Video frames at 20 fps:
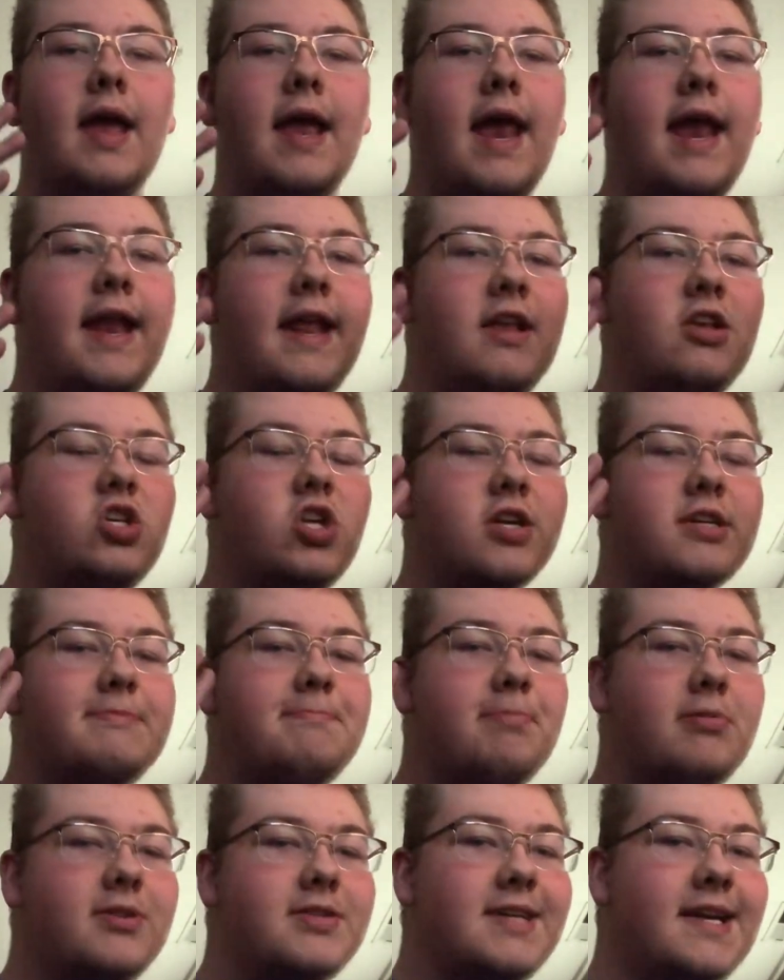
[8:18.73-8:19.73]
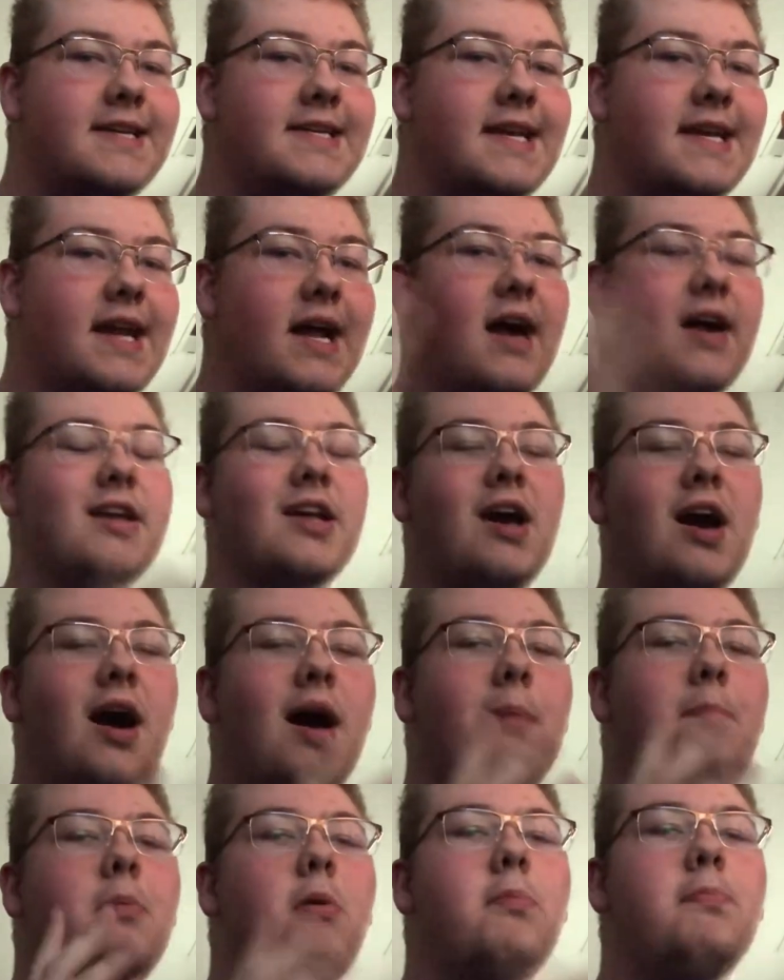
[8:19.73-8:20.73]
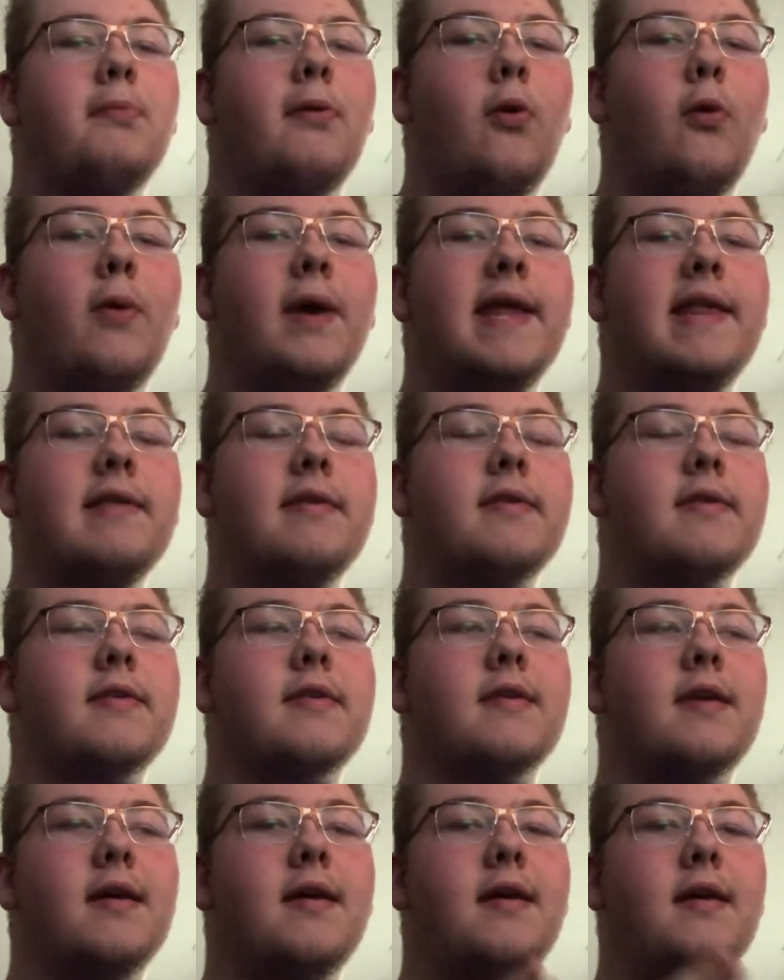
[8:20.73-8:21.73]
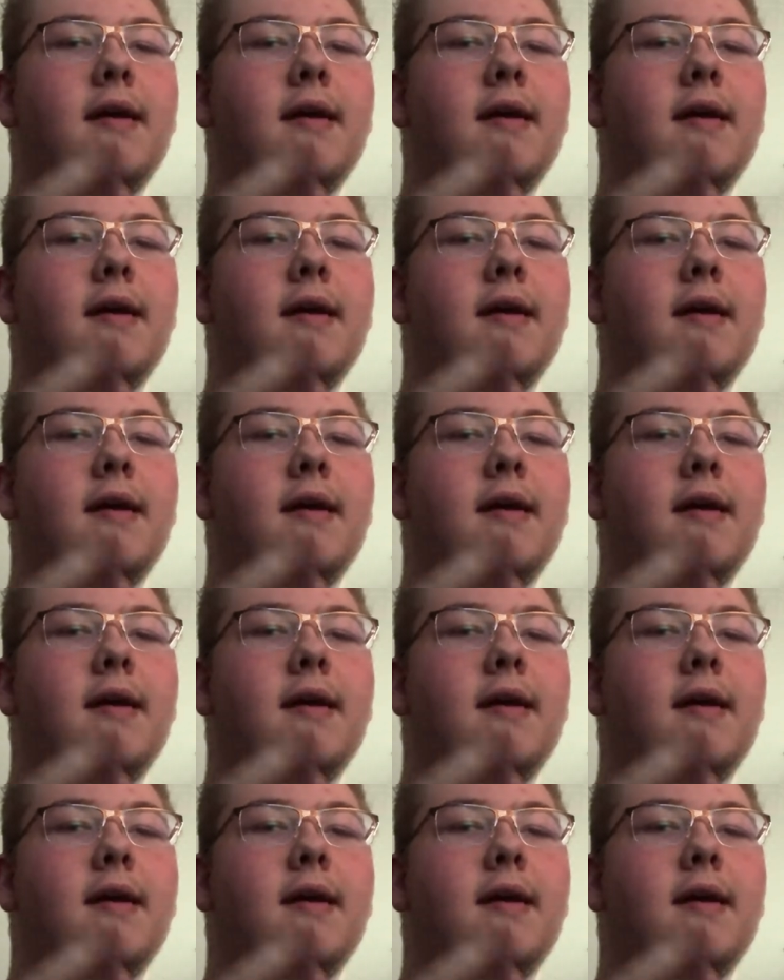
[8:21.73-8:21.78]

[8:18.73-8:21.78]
And he just presented a couple points